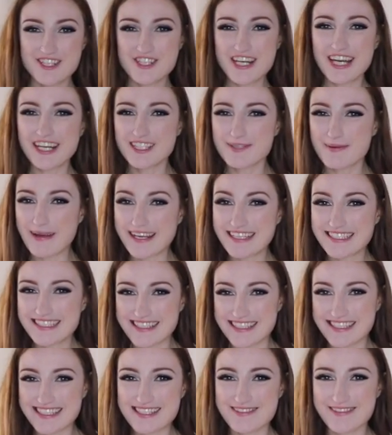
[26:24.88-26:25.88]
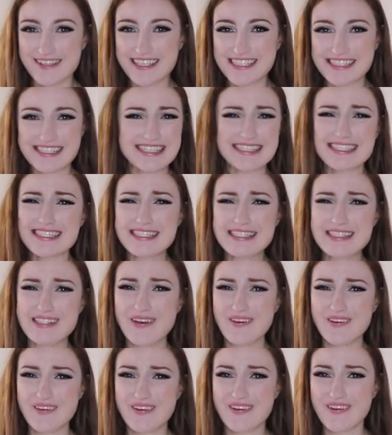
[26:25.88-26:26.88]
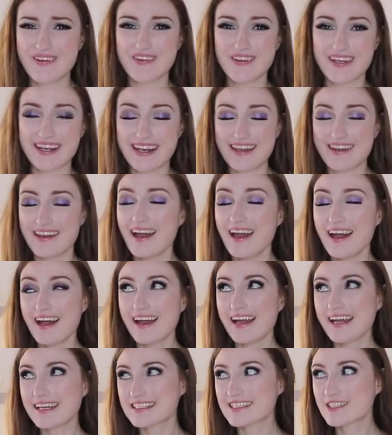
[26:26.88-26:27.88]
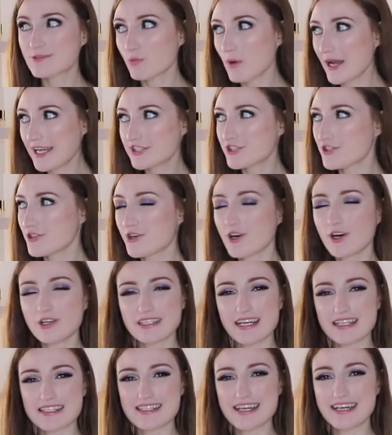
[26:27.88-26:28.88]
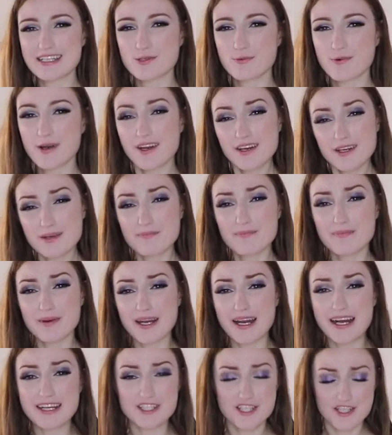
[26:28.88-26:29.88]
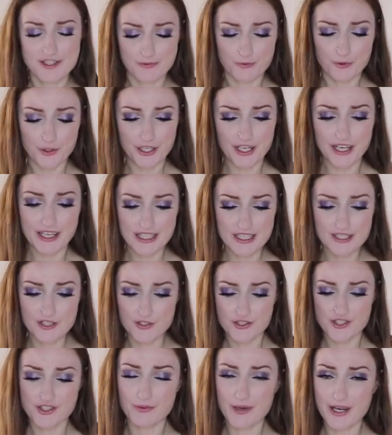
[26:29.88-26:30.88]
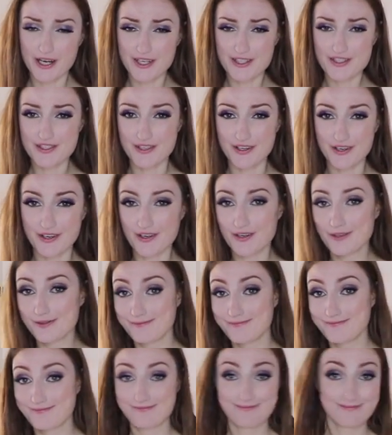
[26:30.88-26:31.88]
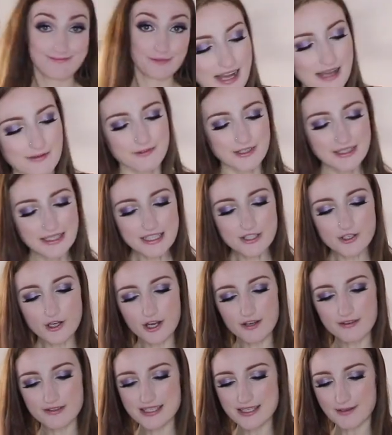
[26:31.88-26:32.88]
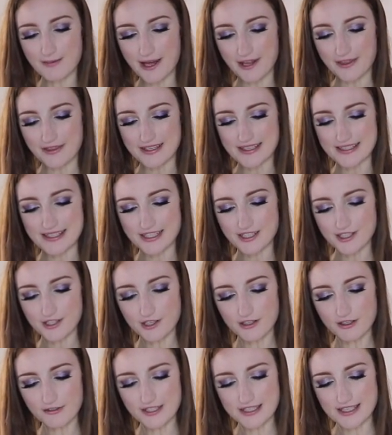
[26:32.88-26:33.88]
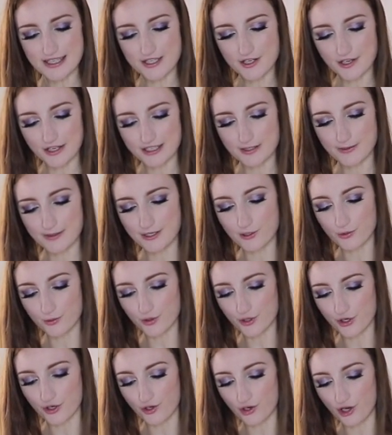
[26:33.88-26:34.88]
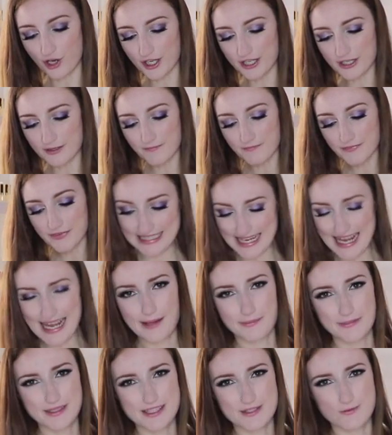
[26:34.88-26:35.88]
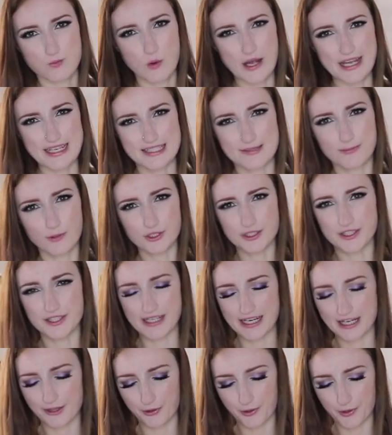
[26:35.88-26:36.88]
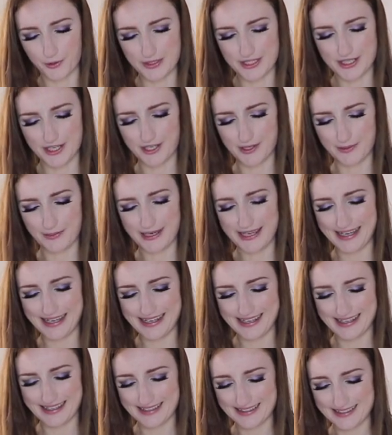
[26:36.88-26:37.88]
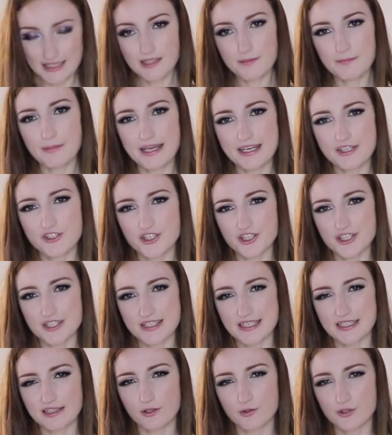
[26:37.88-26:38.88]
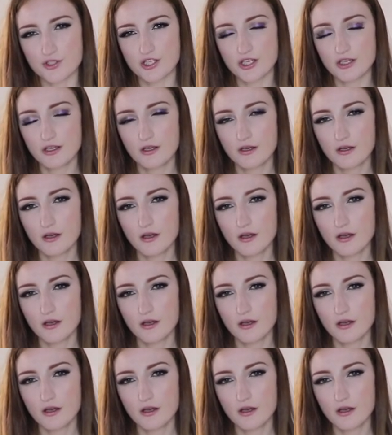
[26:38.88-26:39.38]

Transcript: just changed back into this because this is so cute and I'm, it's way too cold outside to wear it, but I just want an excuse to wear it, so I'm really nervous about this. I don't know if this is going to be good or not. Damn, this is way smaller than I thought it was going to be. In the pictures, it looked